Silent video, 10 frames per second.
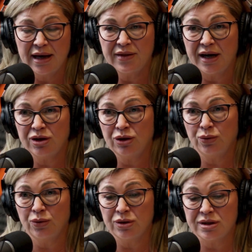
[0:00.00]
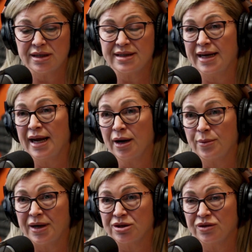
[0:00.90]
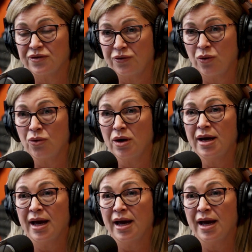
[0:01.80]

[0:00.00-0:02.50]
that you would set out a budget for